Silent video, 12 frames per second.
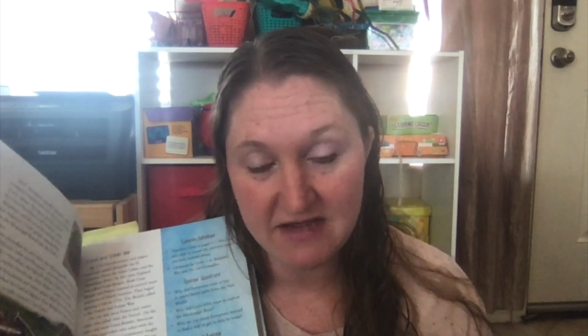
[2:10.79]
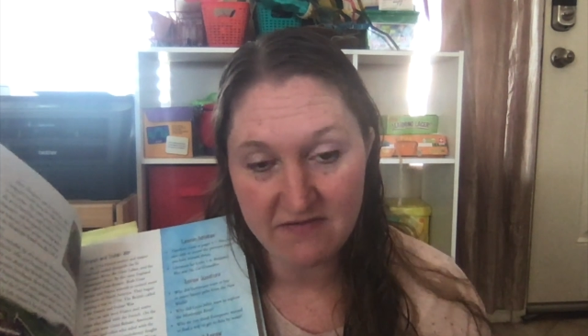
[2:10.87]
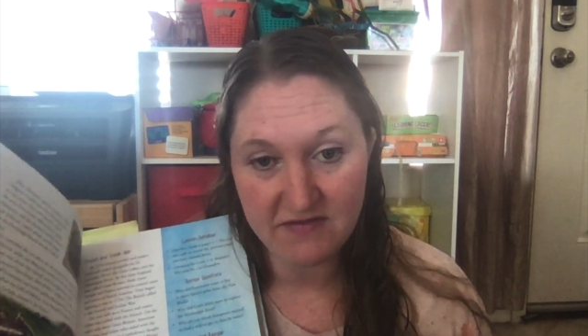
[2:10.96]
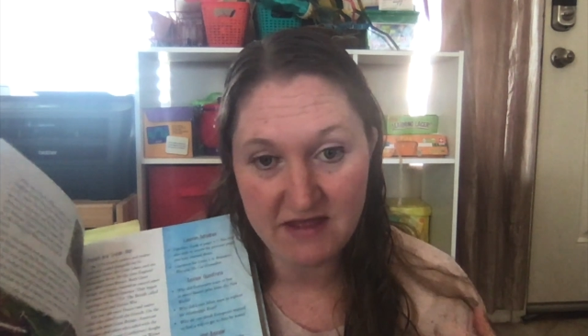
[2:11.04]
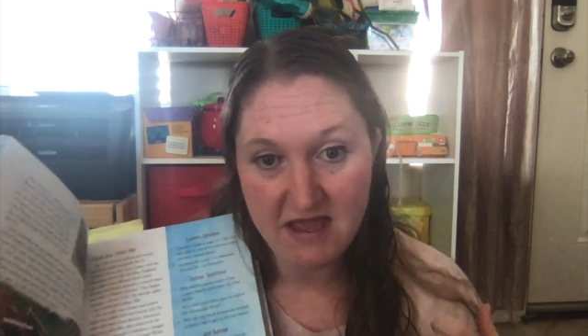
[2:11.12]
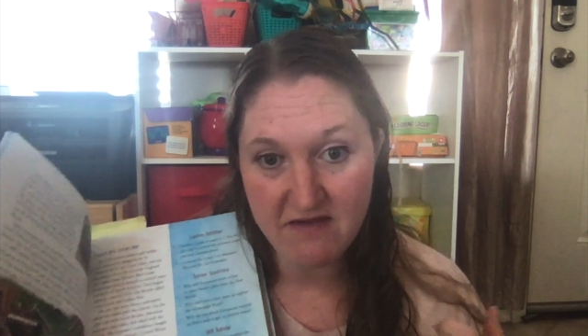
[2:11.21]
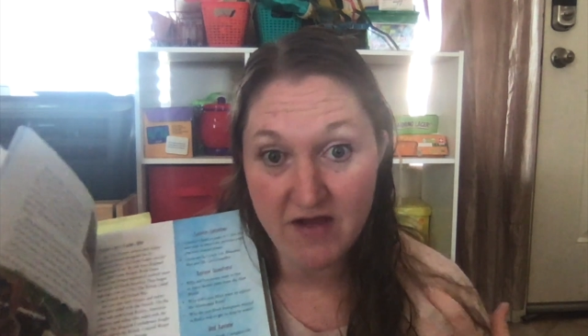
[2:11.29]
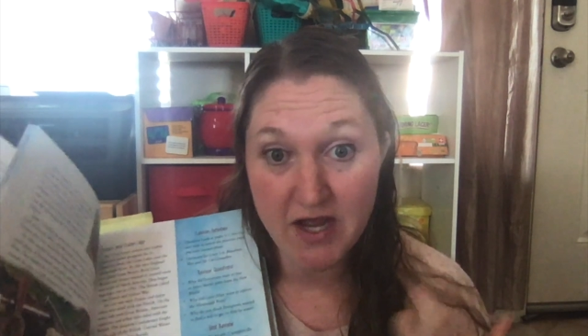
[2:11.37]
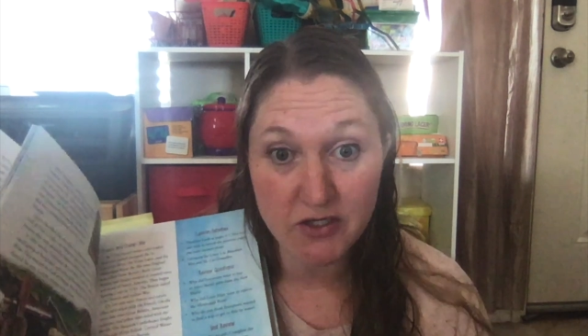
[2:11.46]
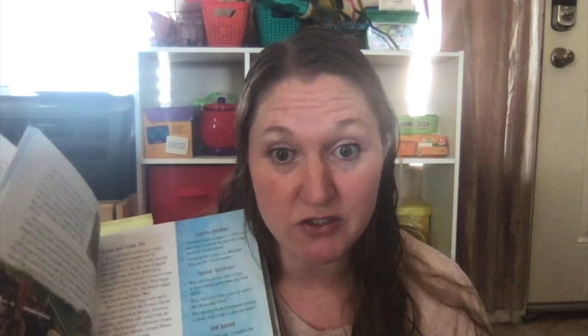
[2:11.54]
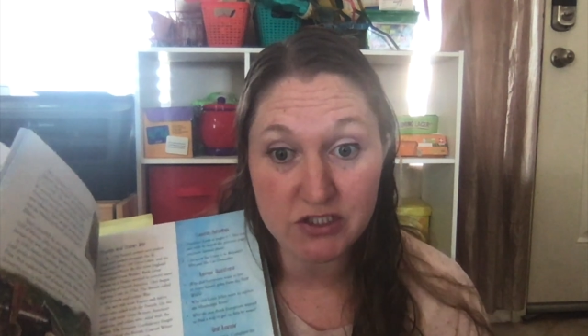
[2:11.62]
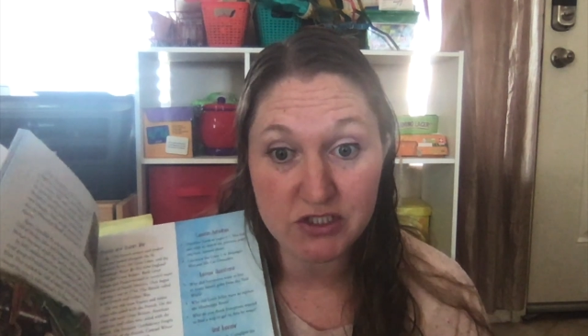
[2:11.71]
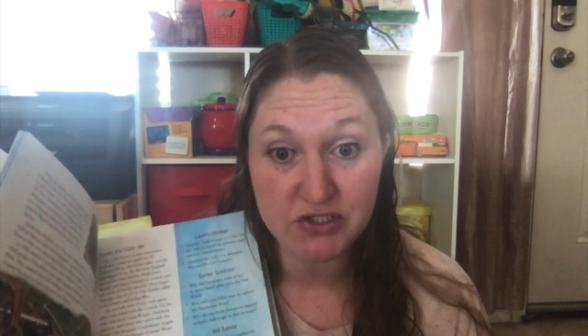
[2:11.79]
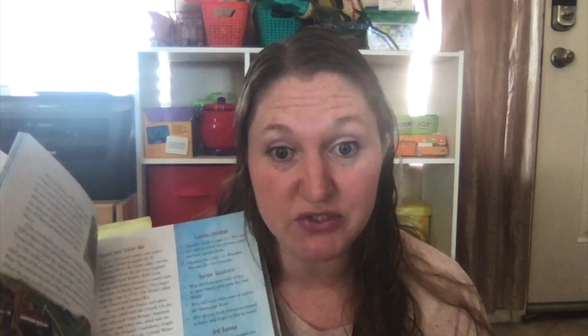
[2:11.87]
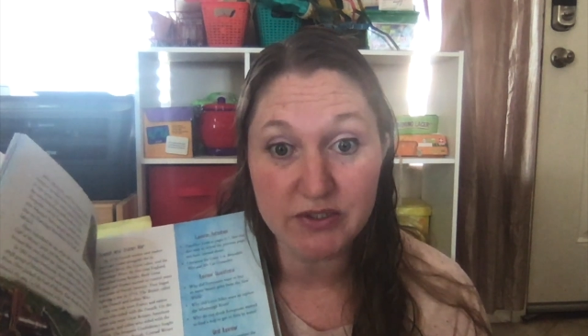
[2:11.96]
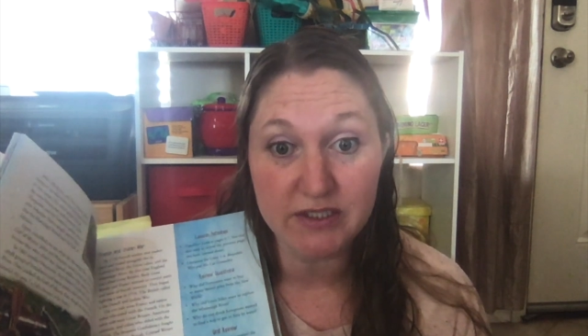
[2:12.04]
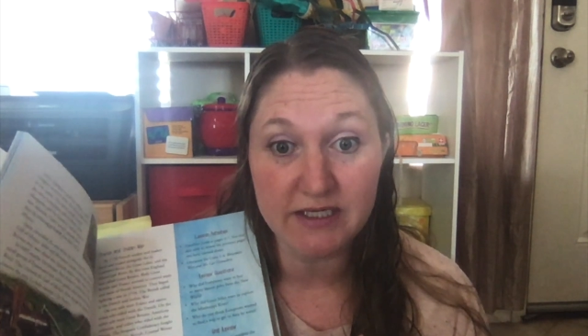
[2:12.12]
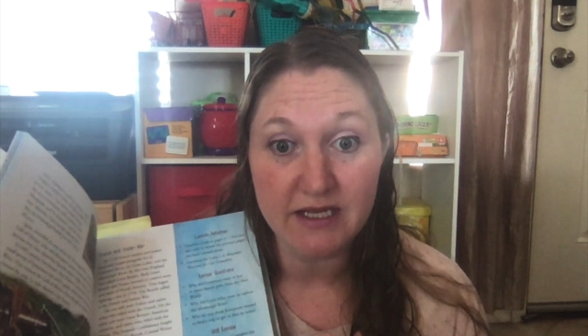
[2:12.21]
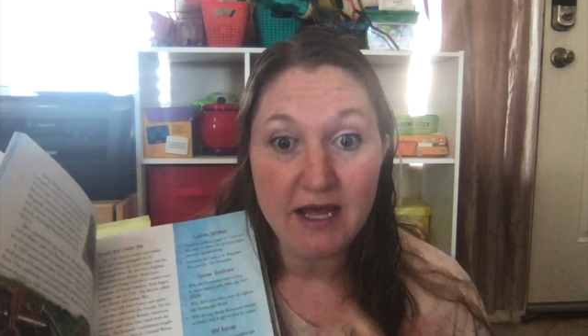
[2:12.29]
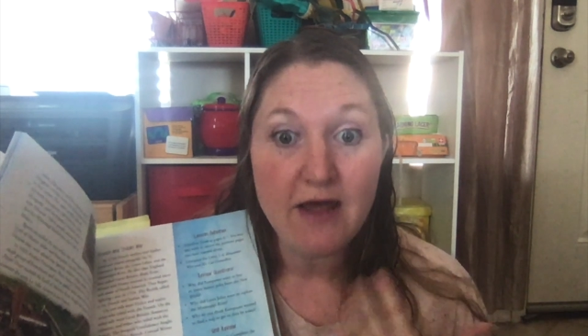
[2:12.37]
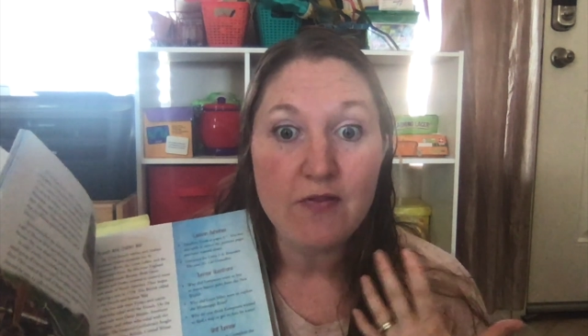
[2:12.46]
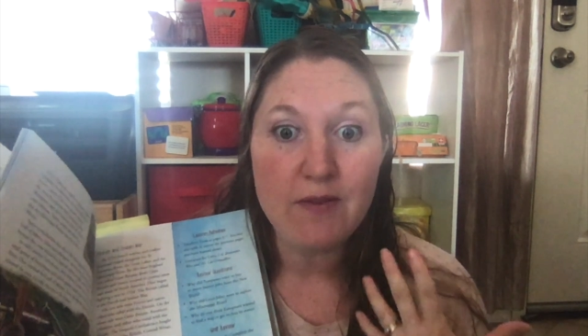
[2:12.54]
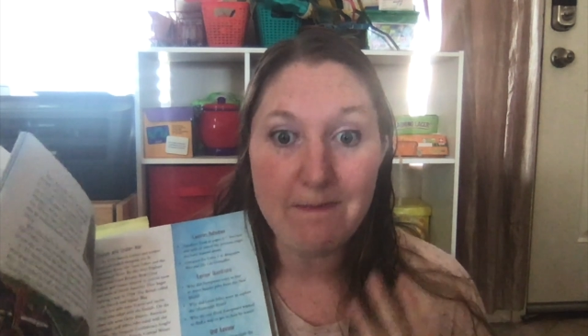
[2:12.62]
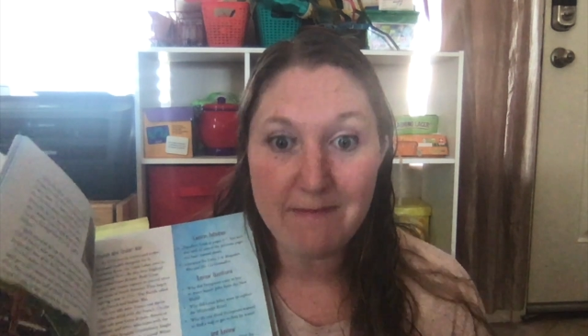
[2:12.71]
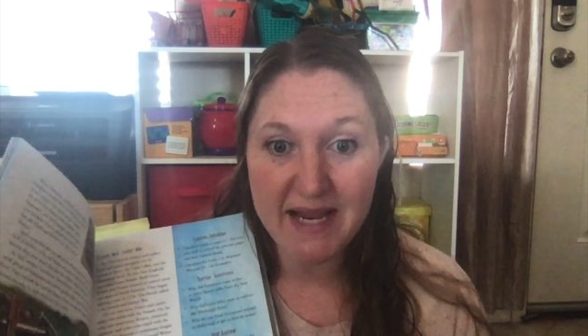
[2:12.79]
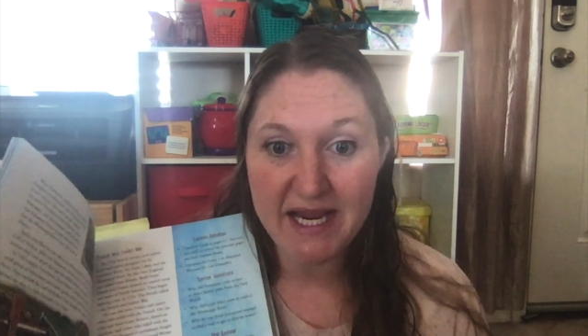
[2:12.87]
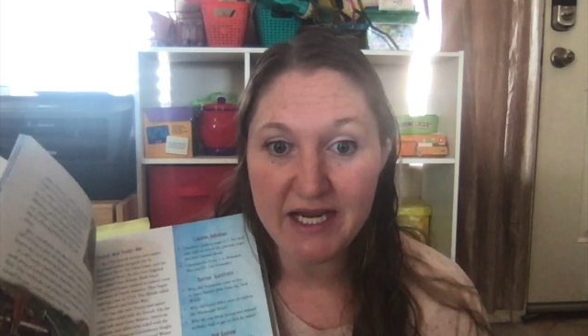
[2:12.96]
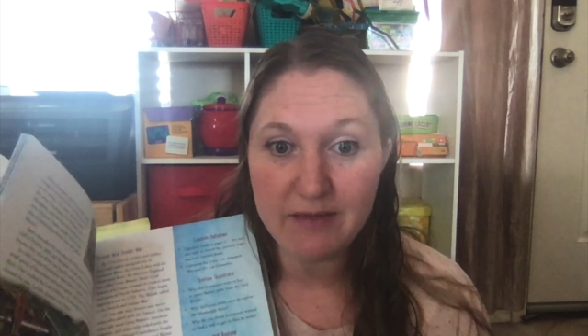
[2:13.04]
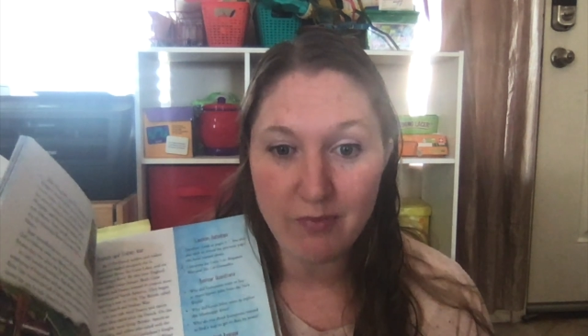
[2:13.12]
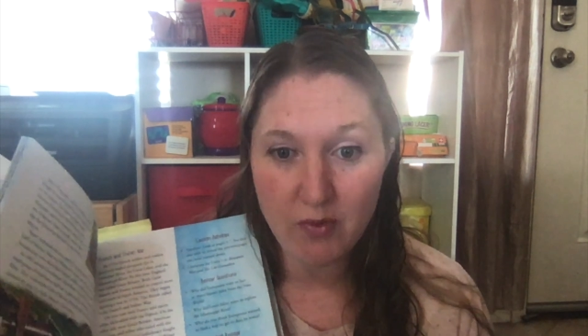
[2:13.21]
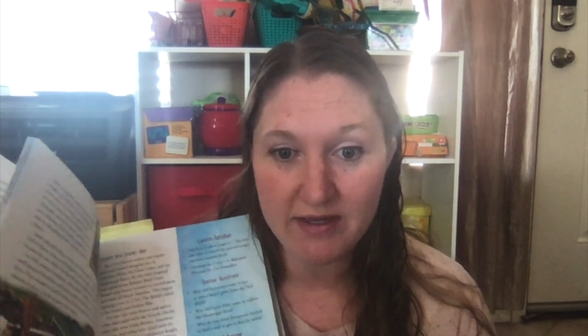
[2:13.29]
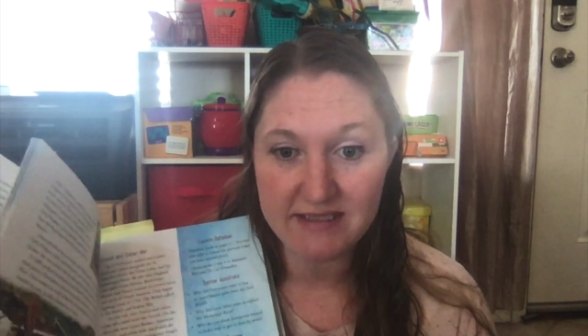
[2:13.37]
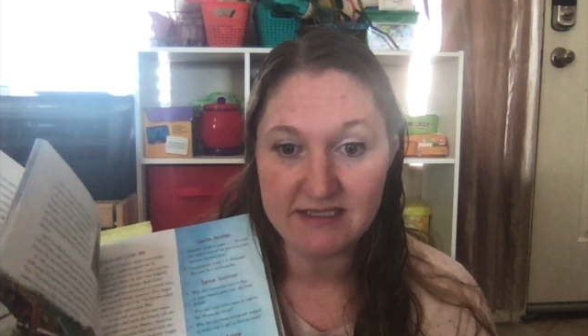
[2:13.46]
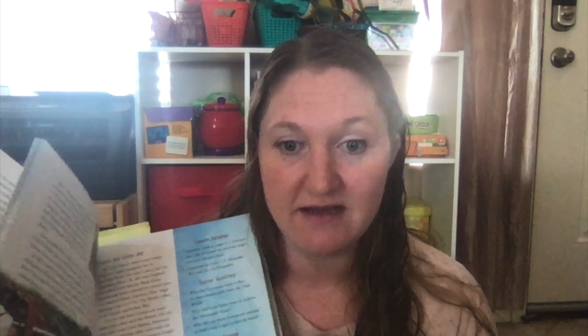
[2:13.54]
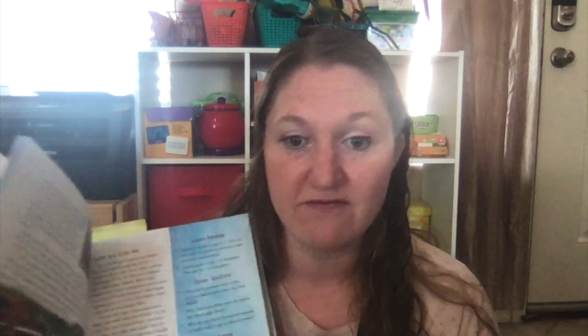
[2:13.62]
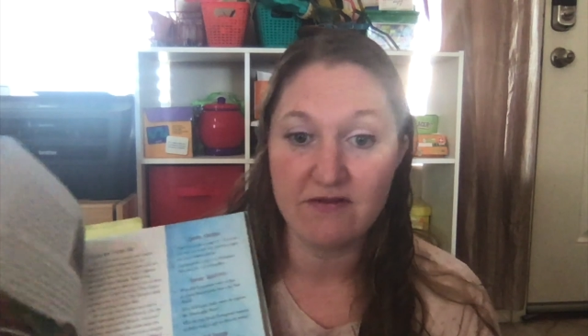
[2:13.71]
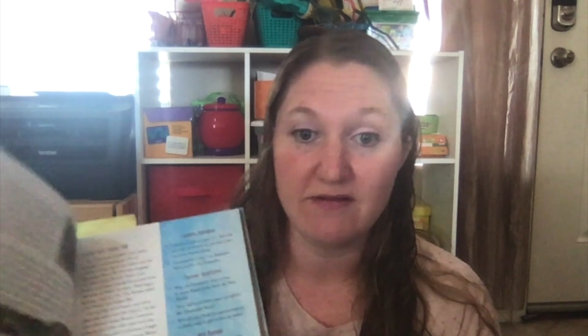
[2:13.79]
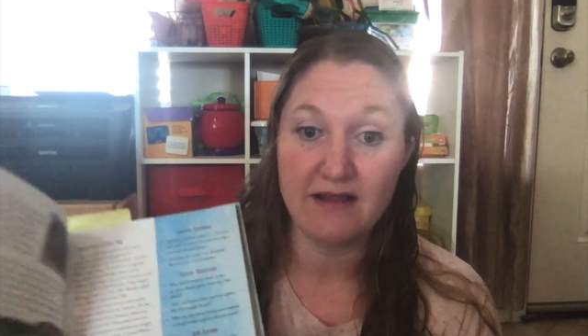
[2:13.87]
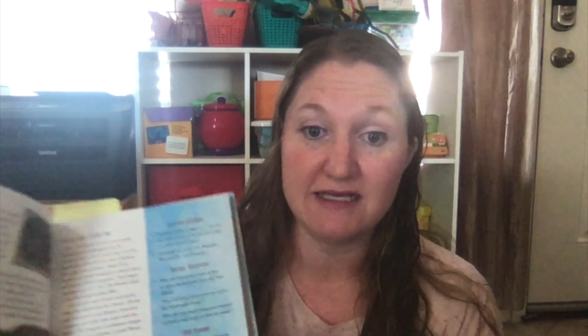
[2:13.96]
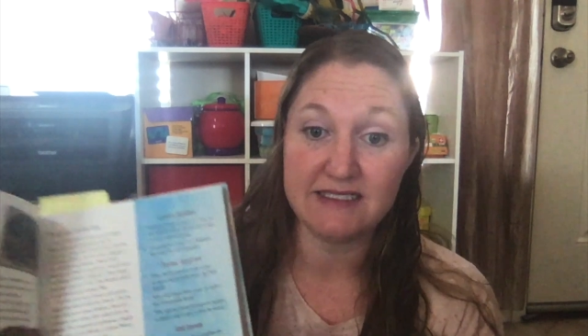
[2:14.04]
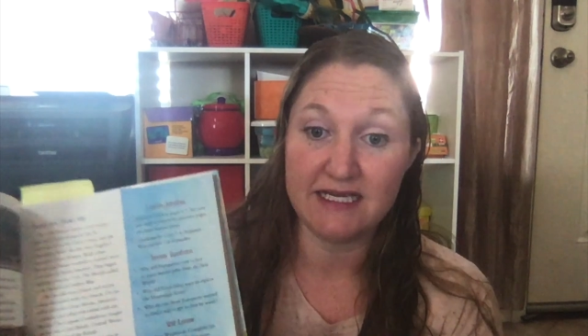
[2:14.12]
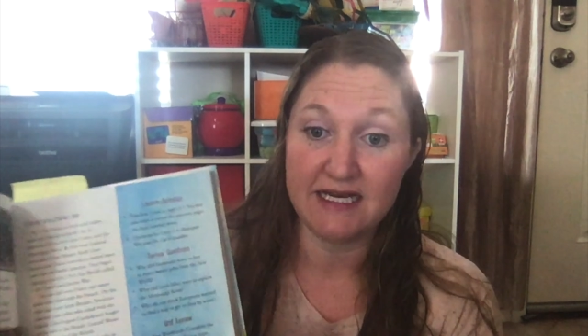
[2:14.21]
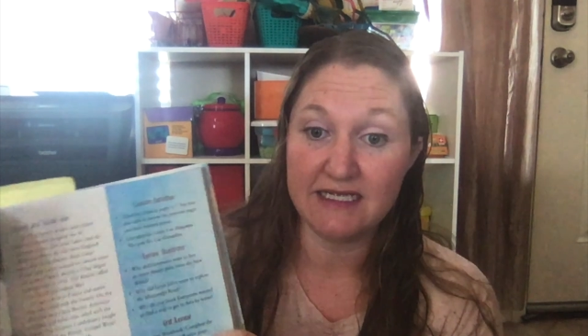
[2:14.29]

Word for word: if they've understood the main points of the lesson.